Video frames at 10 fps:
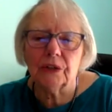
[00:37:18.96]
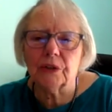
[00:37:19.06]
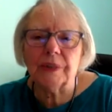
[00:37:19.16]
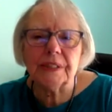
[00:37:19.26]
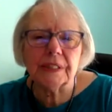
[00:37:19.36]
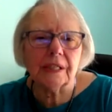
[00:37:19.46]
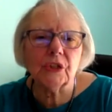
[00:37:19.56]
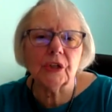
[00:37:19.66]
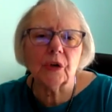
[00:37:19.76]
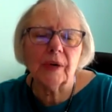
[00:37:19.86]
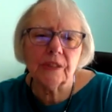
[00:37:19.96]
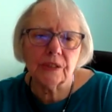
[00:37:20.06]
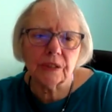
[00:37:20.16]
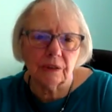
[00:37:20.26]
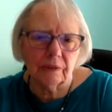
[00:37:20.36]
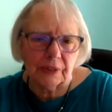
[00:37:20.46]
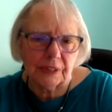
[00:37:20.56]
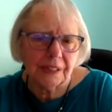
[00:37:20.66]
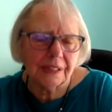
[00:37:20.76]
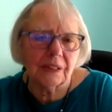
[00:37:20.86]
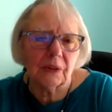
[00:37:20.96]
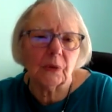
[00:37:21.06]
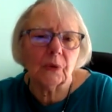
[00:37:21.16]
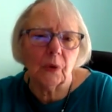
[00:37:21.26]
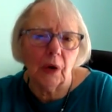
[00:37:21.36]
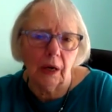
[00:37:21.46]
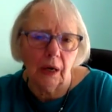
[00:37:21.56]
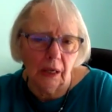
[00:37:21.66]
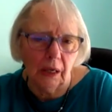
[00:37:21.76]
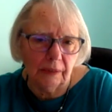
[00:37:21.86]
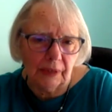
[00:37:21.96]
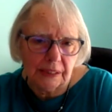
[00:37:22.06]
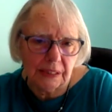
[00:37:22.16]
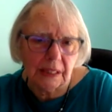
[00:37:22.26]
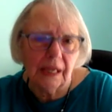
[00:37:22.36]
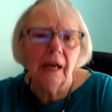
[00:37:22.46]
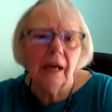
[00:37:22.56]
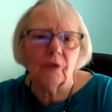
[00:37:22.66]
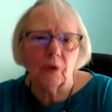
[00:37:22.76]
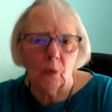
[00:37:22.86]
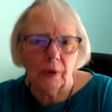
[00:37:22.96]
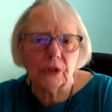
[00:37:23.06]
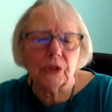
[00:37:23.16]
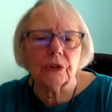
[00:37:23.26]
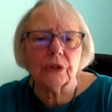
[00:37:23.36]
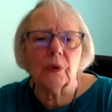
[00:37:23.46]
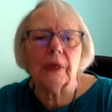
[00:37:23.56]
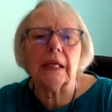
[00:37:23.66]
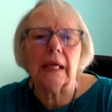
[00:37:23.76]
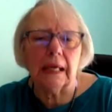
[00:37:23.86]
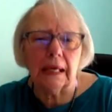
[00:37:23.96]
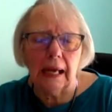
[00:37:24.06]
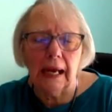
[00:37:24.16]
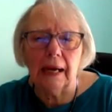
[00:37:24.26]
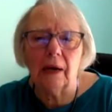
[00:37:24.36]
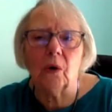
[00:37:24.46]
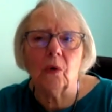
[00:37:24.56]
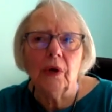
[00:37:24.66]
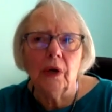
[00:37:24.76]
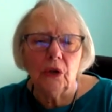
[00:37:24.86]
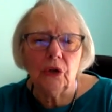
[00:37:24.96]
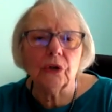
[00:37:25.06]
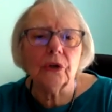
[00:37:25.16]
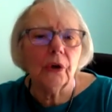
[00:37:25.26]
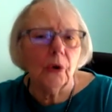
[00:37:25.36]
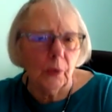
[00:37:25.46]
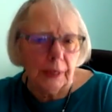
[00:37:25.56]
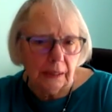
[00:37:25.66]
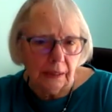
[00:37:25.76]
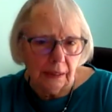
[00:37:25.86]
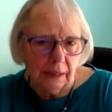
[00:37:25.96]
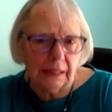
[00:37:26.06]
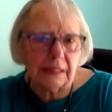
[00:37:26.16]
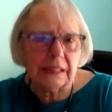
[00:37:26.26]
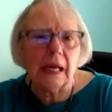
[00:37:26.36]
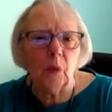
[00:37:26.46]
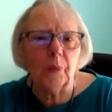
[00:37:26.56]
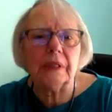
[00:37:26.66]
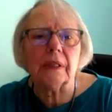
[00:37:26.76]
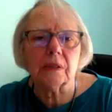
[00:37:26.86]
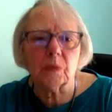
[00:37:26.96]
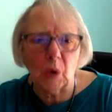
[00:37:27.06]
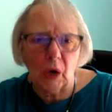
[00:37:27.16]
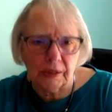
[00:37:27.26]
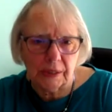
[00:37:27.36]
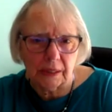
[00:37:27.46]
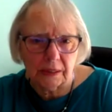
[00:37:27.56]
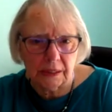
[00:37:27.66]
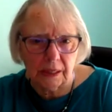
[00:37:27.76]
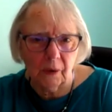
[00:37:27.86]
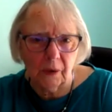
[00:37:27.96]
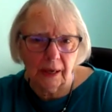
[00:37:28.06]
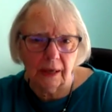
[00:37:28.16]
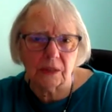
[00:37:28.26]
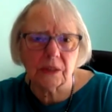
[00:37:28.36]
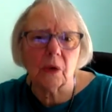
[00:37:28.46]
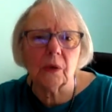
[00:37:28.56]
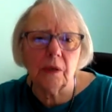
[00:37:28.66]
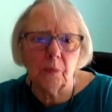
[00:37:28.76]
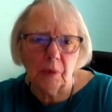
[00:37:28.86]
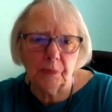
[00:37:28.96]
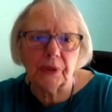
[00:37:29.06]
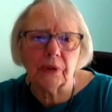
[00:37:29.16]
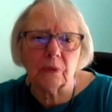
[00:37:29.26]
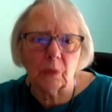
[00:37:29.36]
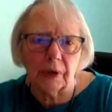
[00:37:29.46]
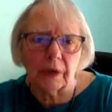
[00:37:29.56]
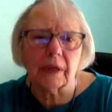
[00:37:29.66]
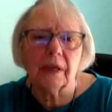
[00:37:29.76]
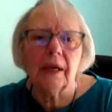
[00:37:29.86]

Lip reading: doing such a great service to all of us for what you're doing and how your knowing is helping this process. Okay. So keep up the good work,